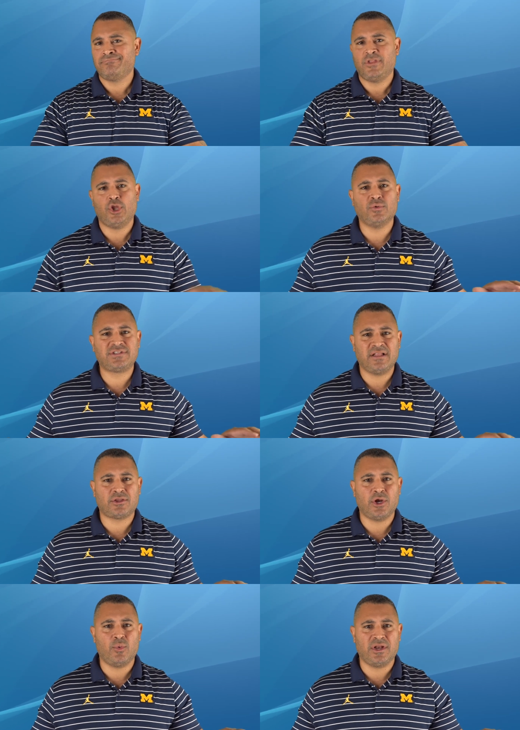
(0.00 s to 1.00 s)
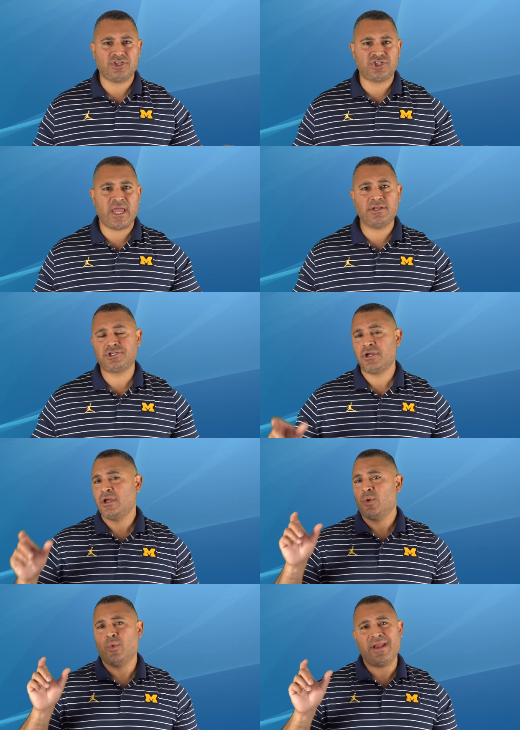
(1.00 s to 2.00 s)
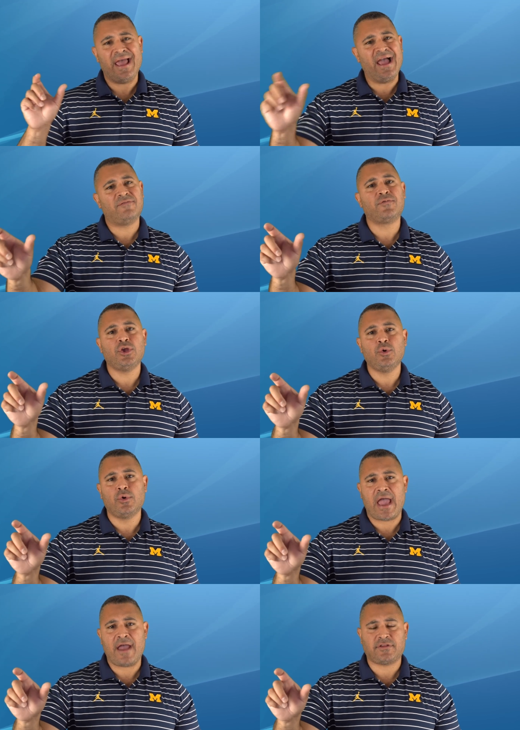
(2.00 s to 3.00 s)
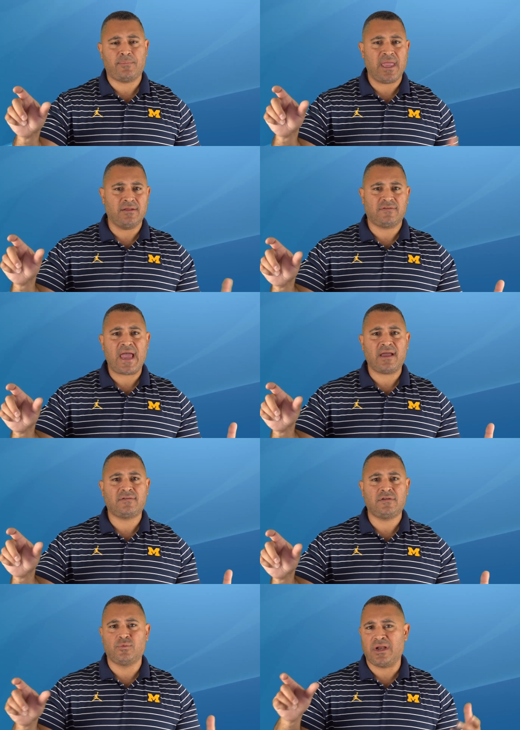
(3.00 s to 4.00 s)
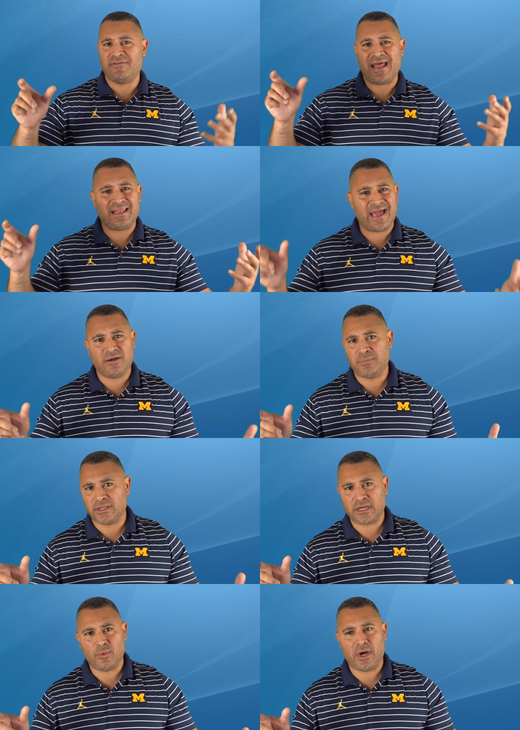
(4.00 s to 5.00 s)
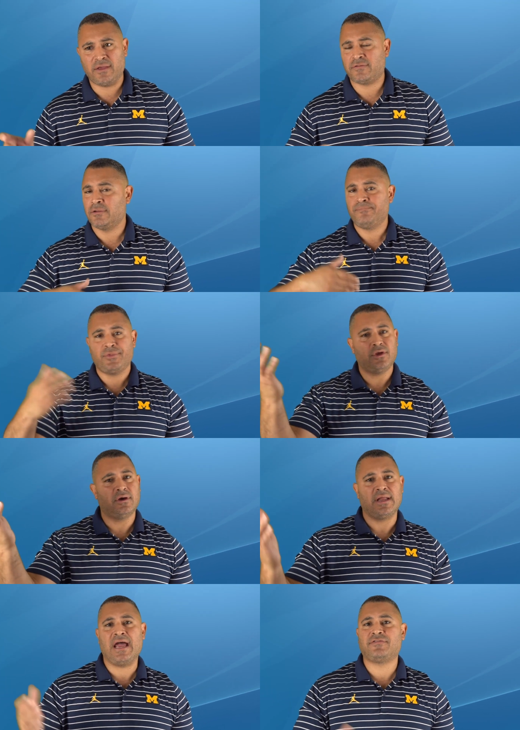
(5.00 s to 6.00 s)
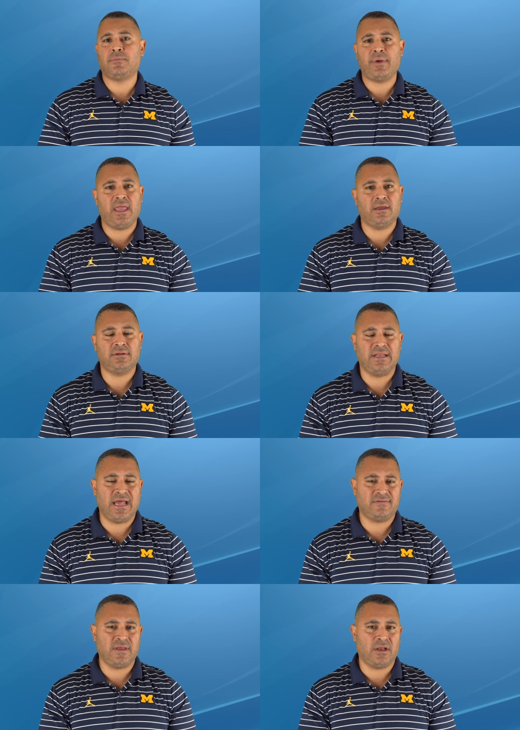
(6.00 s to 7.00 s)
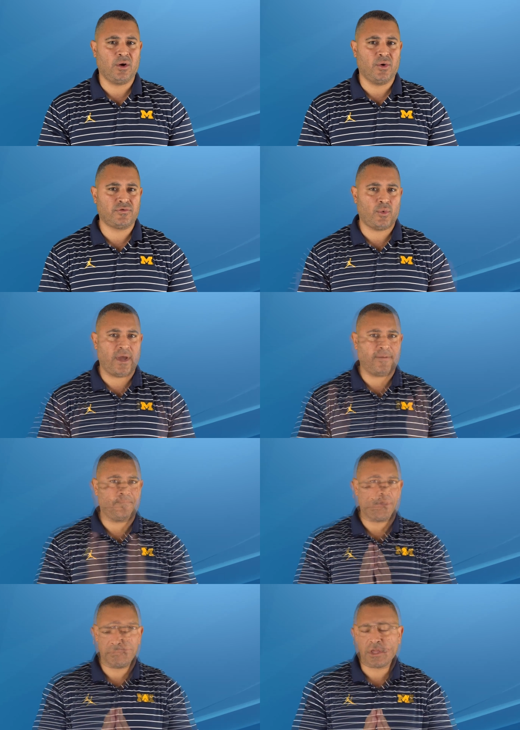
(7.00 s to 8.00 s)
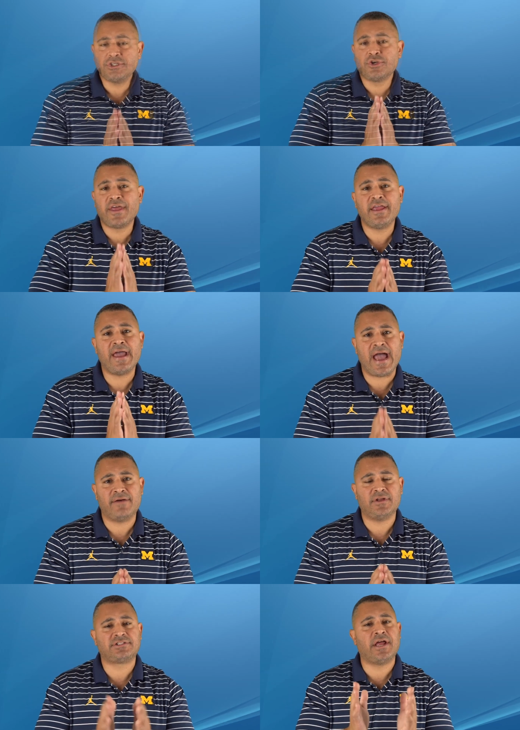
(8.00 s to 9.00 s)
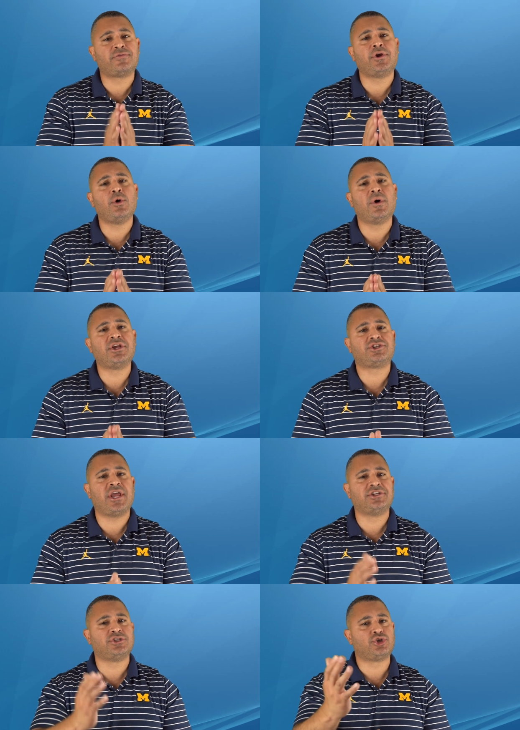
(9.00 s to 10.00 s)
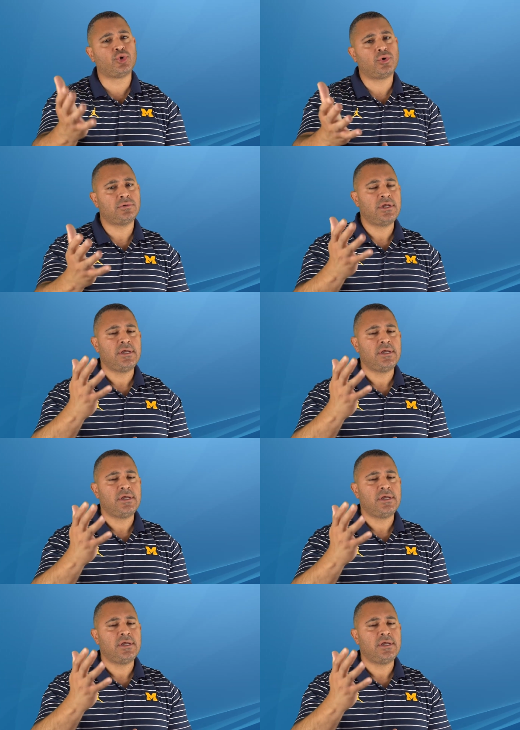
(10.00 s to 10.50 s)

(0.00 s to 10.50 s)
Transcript: No 1031 exchange. Whatever you would have to pay in taxes, whatever that liability was, you're going to have to pay it, and that's it, and it goes away. Okay, so there you have it. 1031 exchange is a tool.